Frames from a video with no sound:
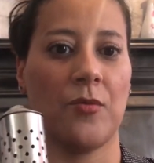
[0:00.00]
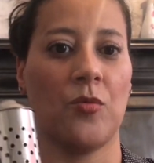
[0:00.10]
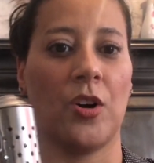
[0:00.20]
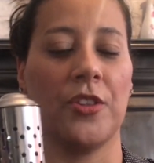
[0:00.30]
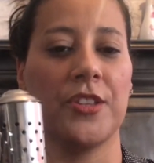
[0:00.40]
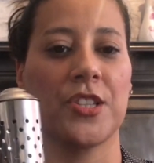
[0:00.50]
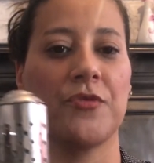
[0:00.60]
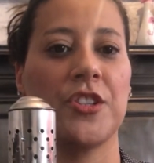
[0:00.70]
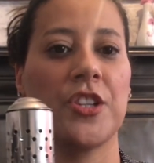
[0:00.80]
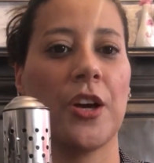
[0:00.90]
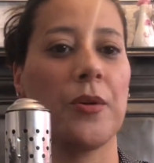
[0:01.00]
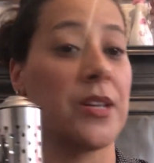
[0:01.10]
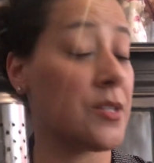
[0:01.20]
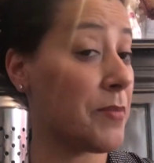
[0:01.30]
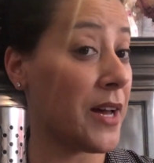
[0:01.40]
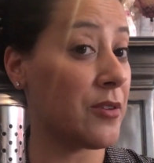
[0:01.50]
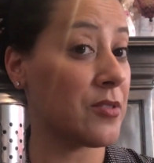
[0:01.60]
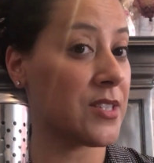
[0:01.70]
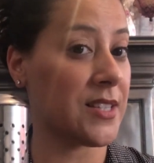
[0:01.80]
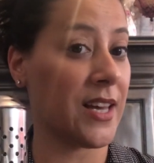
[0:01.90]
what this video is
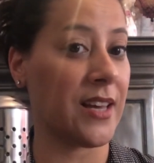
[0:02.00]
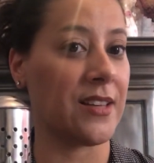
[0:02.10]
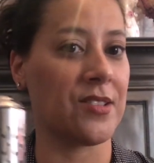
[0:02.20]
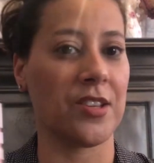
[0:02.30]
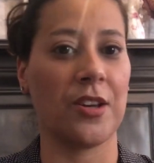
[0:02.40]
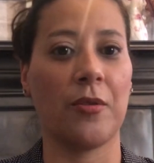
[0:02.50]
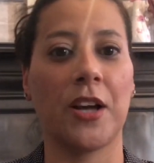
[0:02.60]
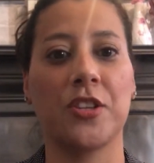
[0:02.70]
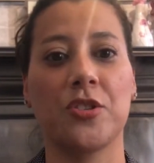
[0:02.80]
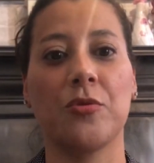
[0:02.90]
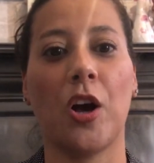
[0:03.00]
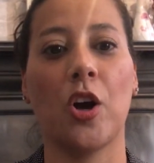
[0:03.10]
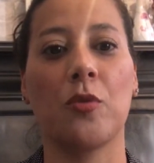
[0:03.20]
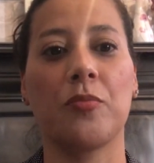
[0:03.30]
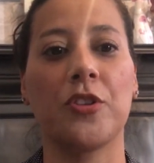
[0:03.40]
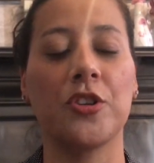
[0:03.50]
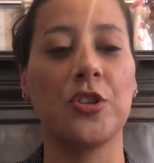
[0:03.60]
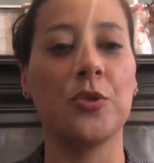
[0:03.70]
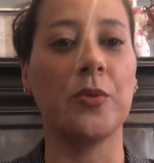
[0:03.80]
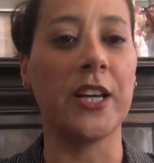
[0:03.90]
about today. So I do hope that
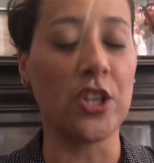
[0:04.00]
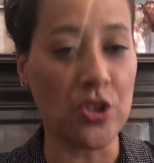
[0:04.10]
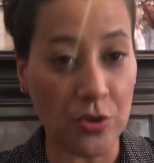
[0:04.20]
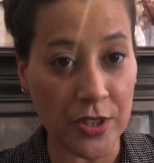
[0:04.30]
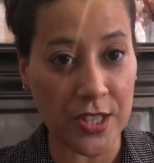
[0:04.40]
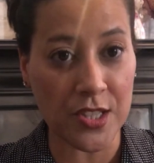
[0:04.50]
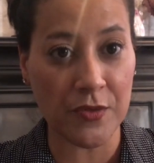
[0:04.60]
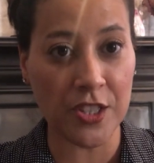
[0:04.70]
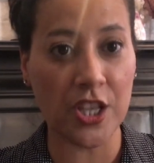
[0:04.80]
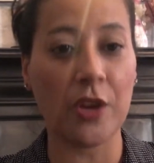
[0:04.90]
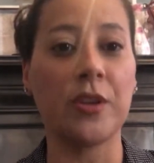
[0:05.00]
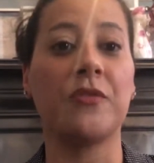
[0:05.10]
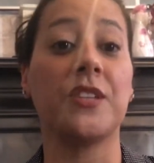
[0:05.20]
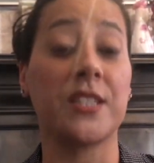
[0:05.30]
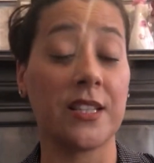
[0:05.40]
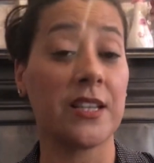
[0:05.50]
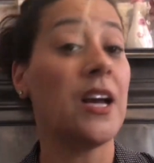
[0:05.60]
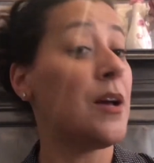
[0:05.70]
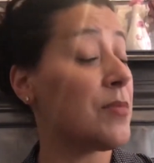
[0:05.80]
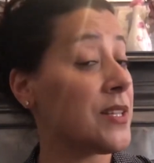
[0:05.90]
you enjoyed this video. If you did,
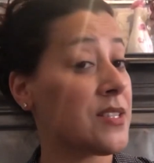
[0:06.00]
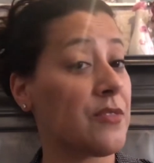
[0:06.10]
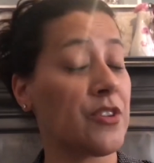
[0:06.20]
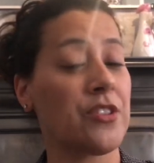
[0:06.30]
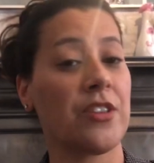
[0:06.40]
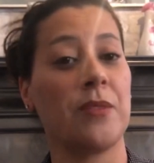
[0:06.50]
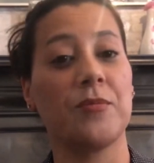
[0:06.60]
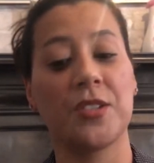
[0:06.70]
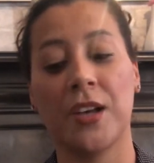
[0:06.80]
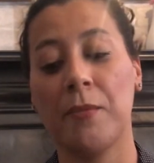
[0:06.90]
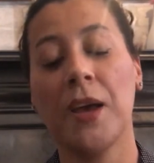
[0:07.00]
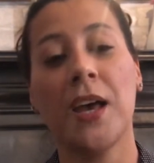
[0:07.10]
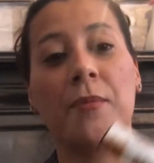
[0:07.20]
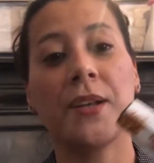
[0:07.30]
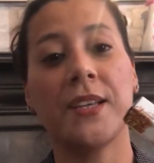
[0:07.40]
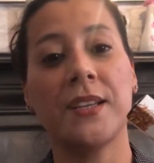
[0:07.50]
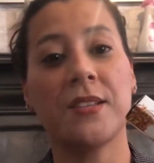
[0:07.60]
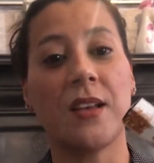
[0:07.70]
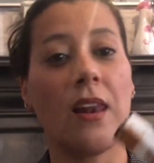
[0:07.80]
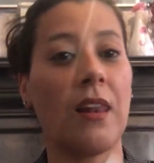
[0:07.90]
please give it a thumbs up,
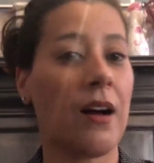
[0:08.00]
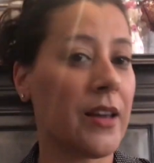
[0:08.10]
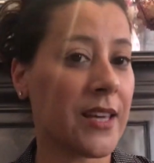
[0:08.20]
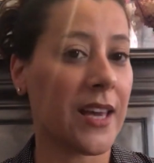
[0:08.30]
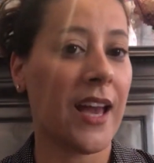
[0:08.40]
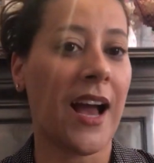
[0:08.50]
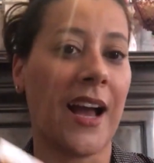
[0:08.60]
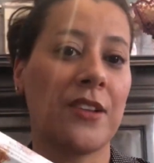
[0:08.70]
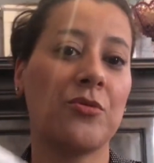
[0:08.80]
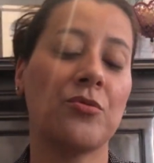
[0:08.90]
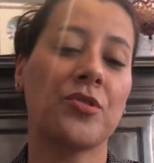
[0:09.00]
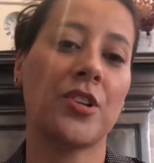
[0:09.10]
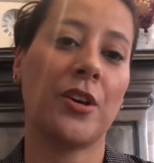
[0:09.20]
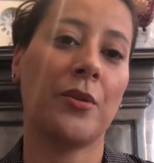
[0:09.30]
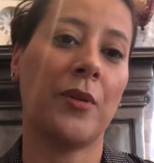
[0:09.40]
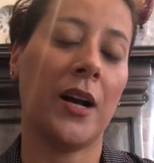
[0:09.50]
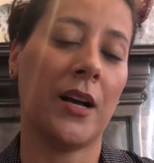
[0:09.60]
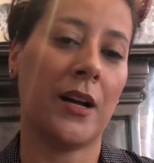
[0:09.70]
please like, and also